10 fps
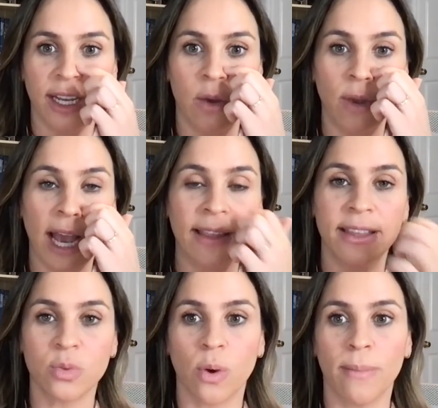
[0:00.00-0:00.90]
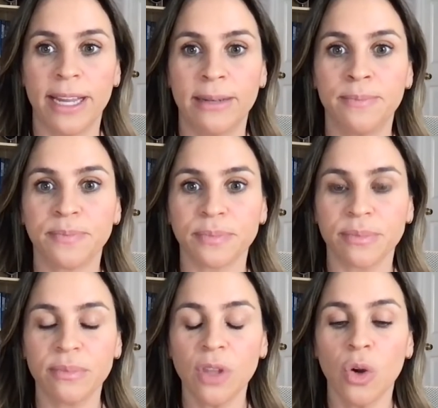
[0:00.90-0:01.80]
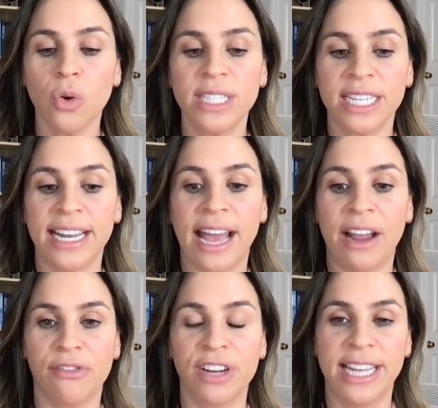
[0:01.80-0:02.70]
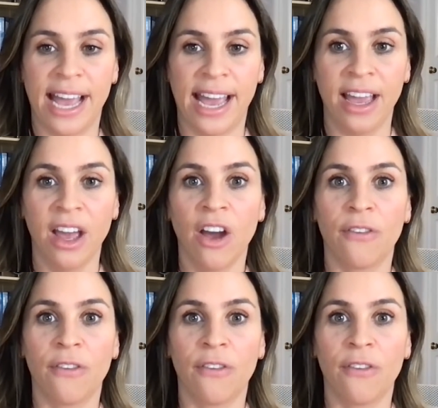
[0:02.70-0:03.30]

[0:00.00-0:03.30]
And we had this woman who did it every day